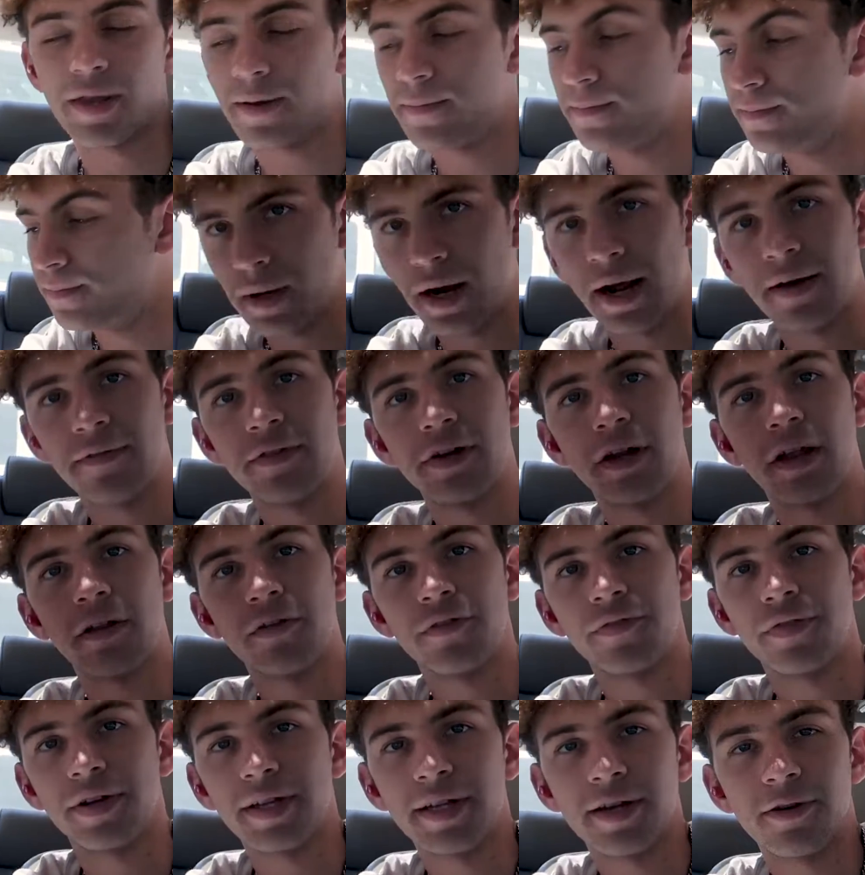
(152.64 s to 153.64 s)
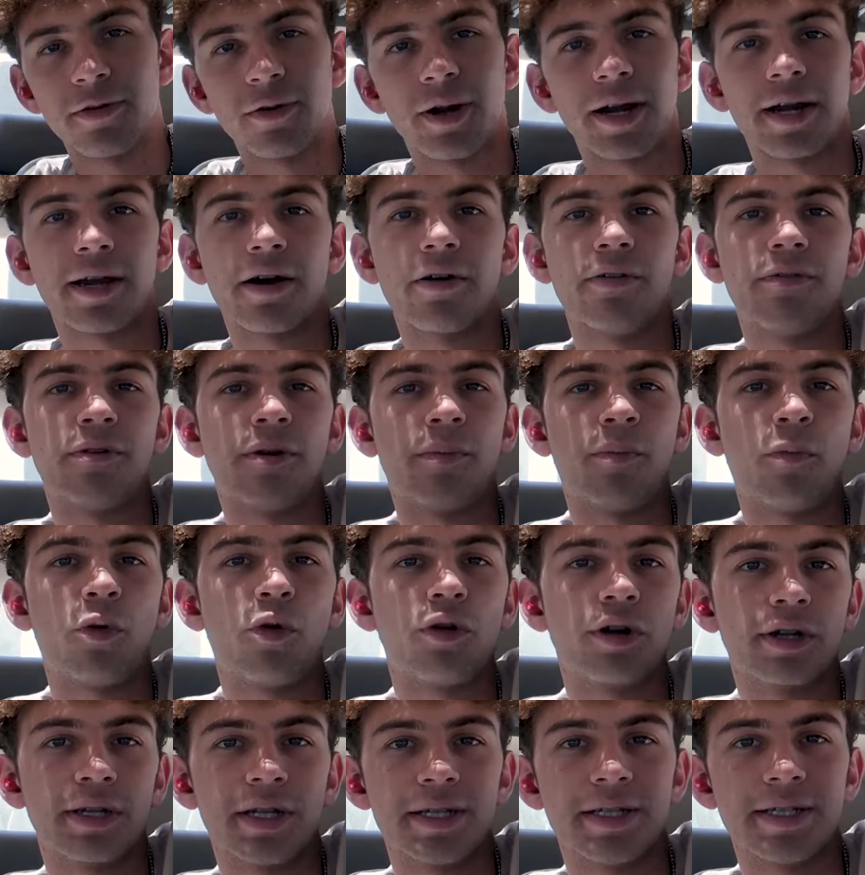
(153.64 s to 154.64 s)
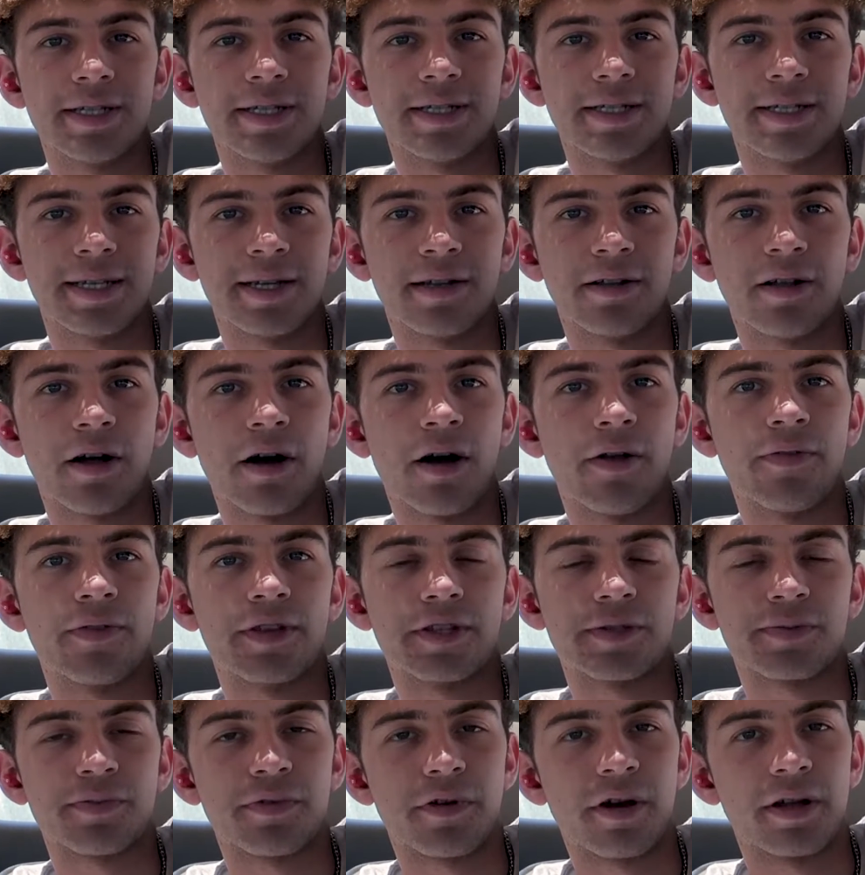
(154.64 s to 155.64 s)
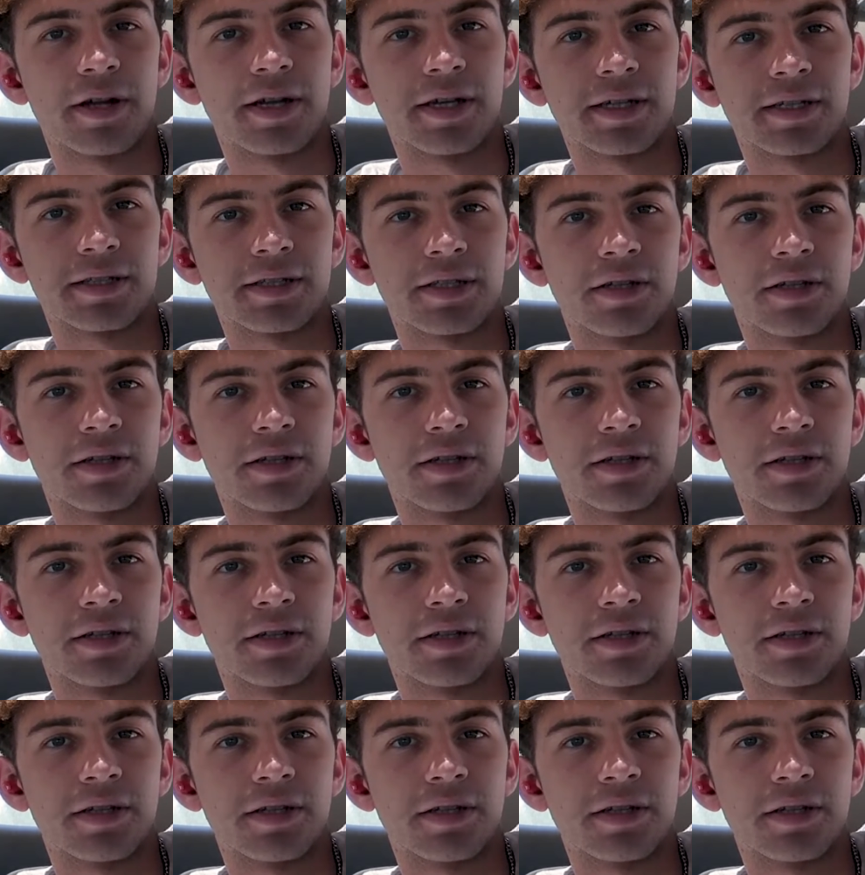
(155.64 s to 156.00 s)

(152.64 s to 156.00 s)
them, but I have another video where I go more into detail on this product.